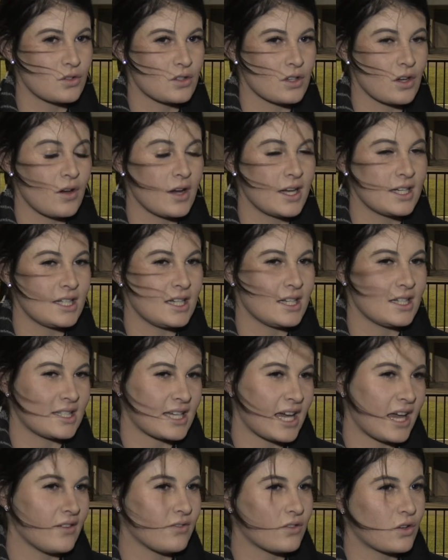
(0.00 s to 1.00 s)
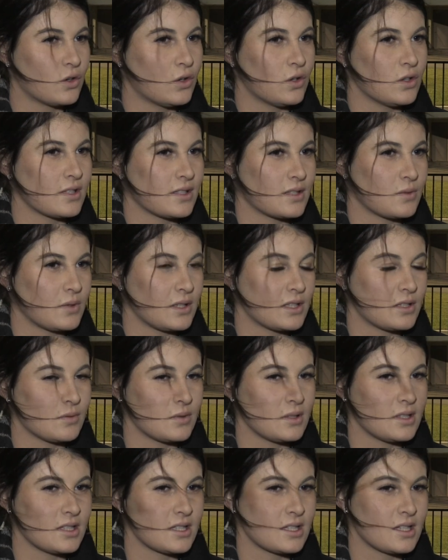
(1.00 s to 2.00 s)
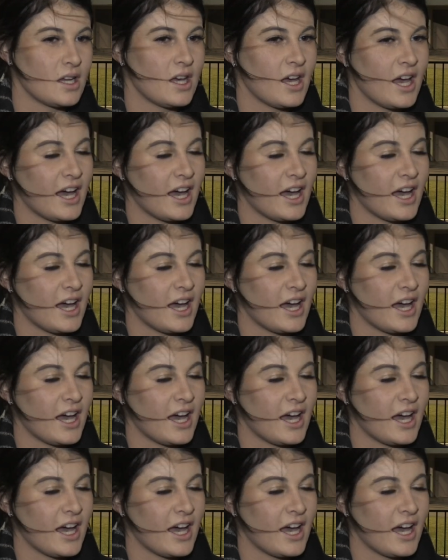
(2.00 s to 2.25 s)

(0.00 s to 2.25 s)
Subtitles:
so I did a TAFE course, which was